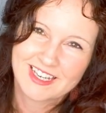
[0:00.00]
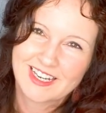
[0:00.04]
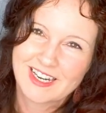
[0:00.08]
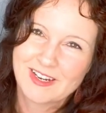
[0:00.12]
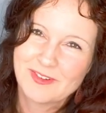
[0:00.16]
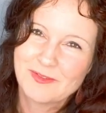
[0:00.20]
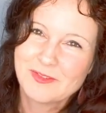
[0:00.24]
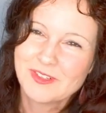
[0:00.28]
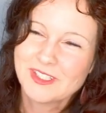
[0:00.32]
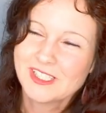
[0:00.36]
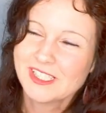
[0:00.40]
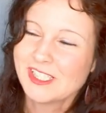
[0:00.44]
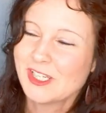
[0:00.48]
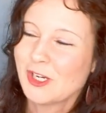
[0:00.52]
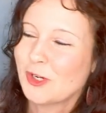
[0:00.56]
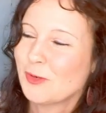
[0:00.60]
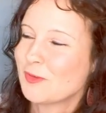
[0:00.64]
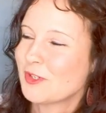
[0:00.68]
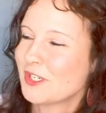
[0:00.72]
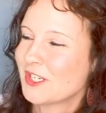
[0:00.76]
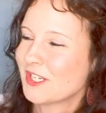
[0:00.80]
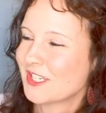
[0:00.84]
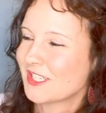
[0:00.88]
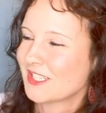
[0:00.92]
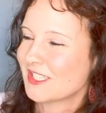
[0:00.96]
And I really
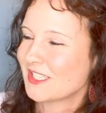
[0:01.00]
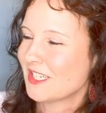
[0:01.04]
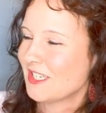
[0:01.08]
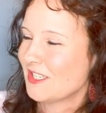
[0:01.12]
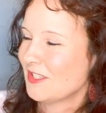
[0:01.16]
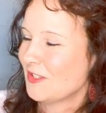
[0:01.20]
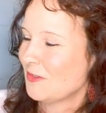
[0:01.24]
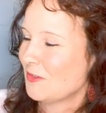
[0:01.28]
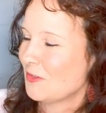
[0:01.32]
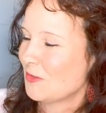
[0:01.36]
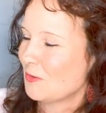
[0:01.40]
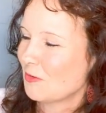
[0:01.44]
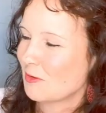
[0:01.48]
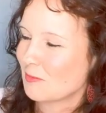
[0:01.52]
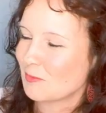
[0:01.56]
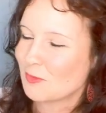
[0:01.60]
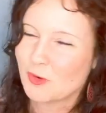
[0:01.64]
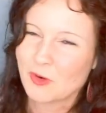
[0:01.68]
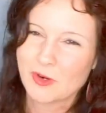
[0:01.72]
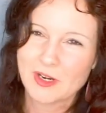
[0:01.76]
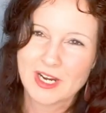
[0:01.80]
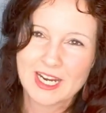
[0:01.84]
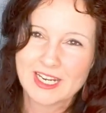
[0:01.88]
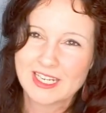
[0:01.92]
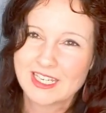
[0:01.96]
hope she continues doing
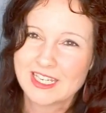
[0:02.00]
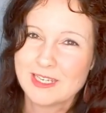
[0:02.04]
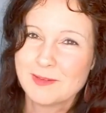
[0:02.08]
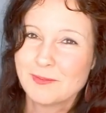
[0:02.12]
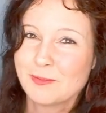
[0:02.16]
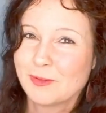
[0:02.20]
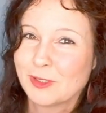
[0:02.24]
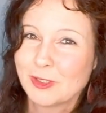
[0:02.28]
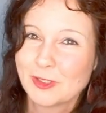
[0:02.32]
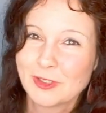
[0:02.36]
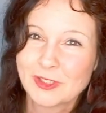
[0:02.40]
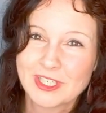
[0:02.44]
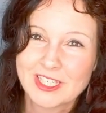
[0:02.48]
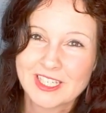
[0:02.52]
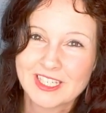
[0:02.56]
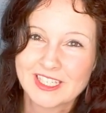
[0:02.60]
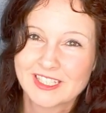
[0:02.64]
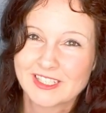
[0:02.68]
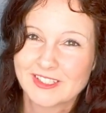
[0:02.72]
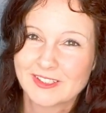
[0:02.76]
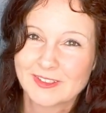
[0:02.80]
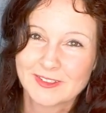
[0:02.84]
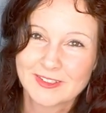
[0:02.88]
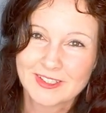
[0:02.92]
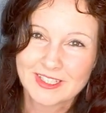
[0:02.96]
more. I keep looking
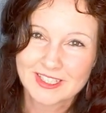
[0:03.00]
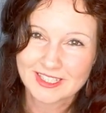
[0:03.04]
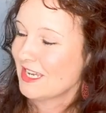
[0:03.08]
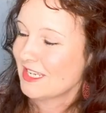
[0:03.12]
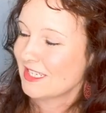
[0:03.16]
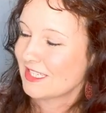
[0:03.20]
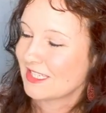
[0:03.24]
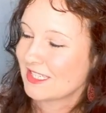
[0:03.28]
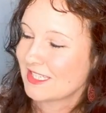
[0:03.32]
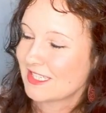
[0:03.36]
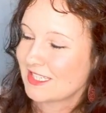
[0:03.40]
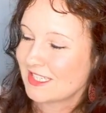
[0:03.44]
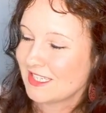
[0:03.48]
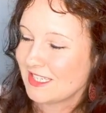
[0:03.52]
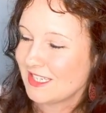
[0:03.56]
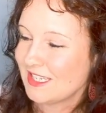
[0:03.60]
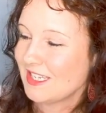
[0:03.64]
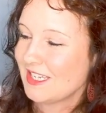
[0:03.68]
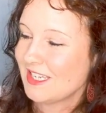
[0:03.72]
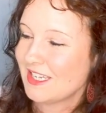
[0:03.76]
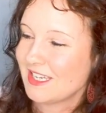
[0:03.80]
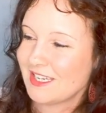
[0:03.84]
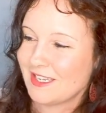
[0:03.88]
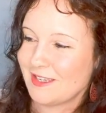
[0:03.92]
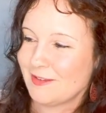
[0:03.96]
and looking to
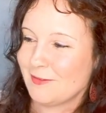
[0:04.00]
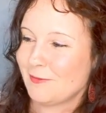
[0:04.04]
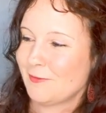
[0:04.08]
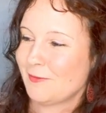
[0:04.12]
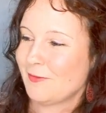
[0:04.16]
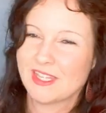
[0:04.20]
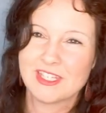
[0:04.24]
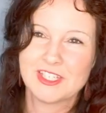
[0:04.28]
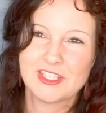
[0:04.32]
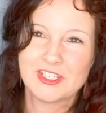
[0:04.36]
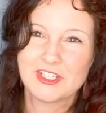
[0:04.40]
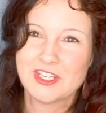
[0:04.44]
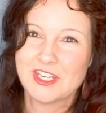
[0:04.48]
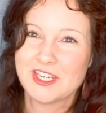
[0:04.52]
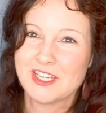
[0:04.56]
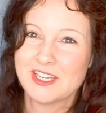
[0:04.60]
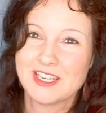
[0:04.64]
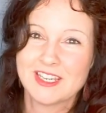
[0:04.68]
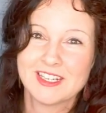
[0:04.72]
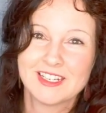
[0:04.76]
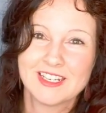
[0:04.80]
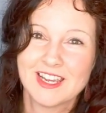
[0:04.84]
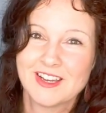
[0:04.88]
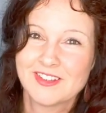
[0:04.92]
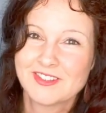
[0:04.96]
see if she
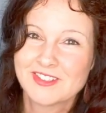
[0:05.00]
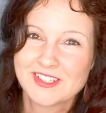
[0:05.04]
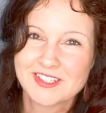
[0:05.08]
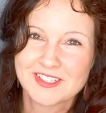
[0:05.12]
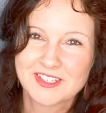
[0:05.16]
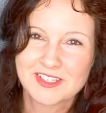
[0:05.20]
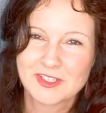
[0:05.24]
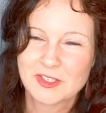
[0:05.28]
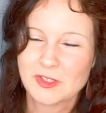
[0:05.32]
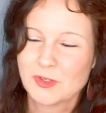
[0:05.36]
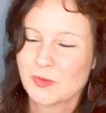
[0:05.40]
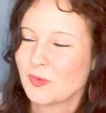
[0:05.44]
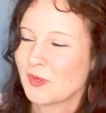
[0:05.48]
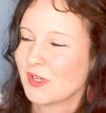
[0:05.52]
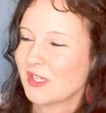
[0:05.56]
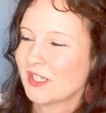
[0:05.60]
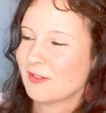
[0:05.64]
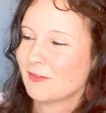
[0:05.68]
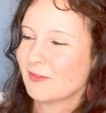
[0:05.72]
announces a new one.